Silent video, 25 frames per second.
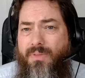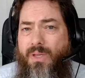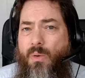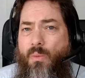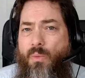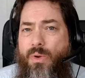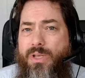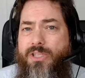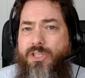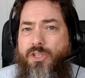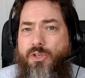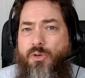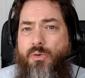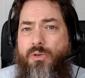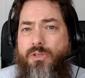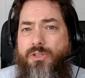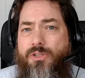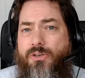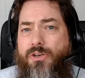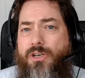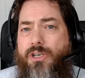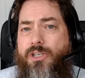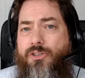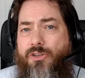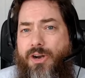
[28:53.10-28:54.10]
when
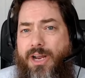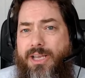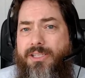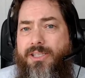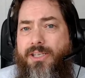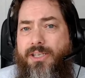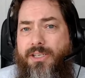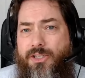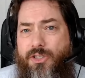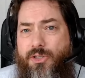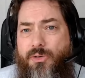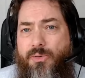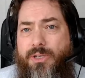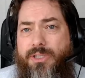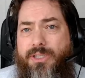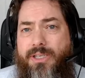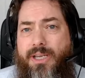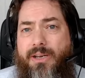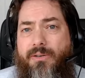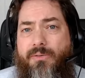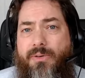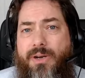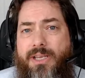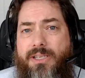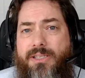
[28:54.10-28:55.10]
schools are addressing
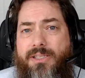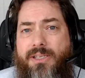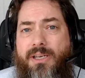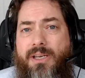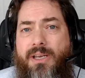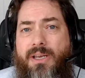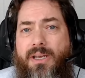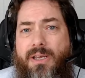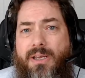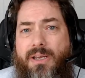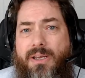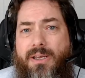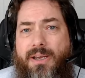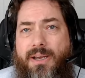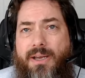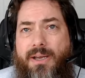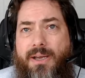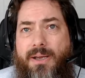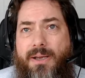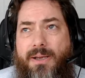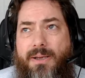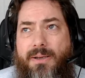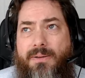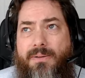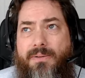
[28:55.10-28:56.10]
suicide risk,
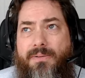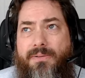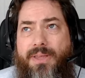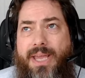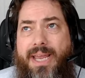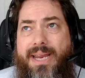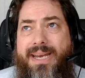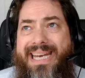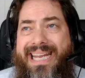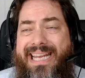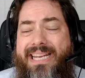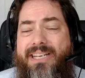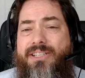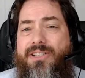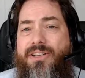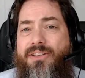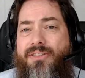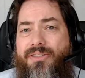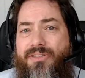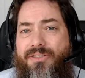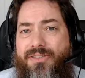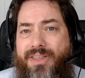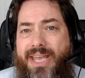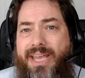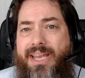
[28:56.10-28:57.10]
they need to
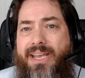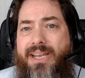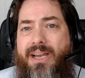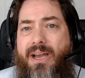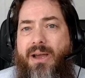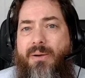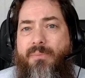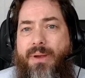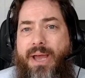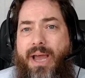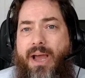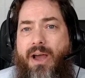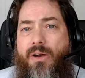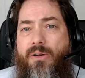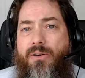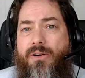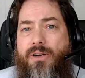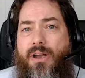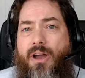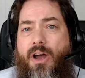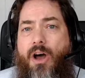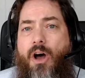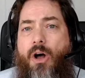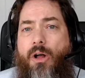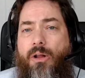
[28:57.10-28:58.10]
think about
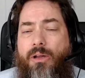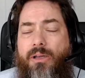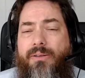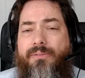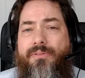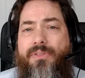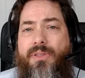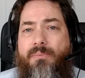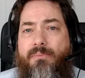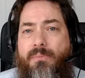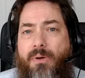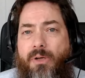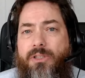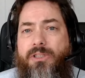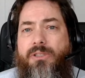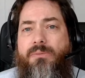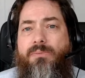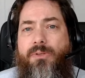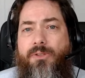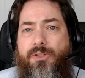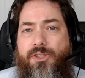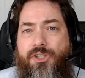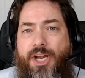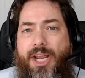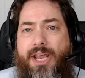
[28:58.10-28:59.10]
all of the
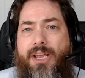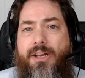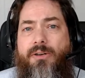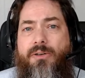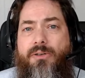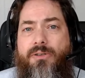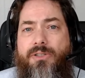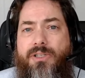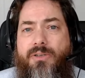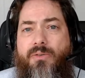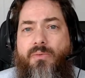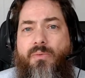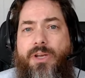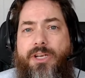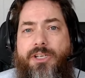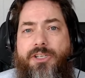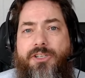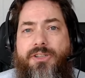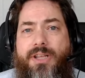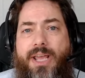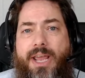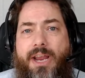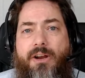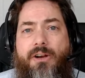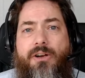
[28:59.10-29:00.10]
multiple channels in
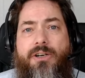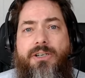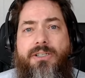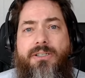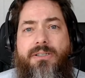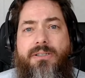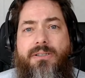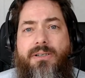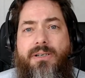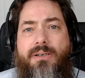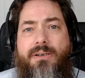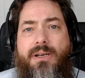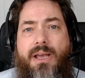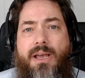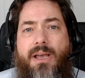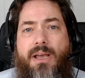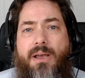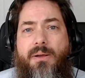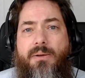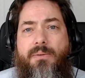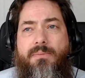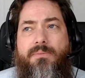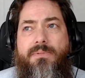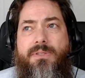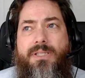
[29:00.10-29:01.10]
which they are
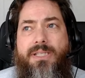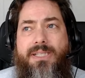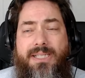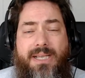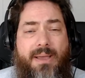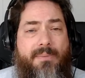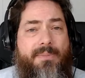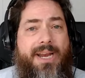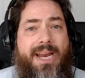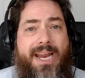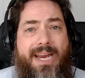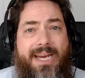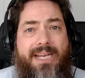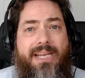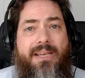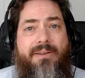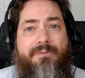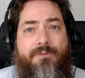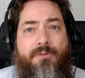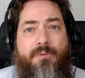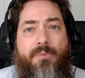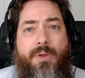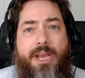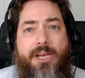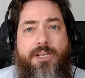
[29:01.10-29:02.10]
disseminating
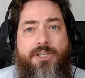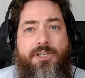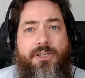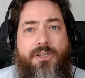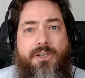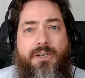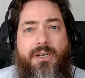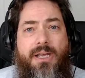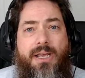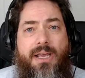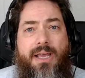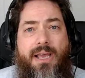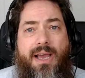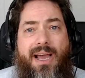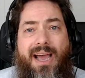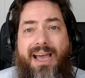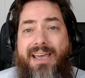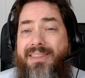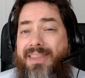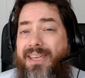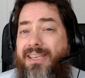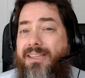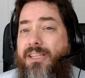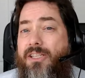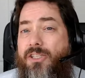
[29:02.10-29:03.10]
information.
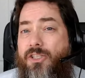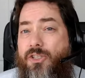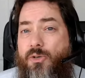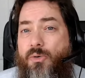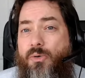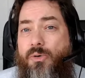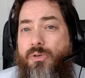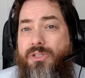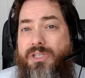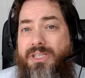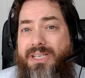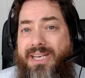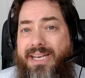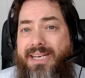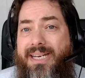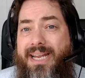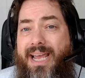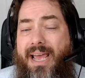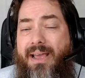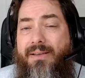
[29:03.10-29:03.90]
I think that schools need to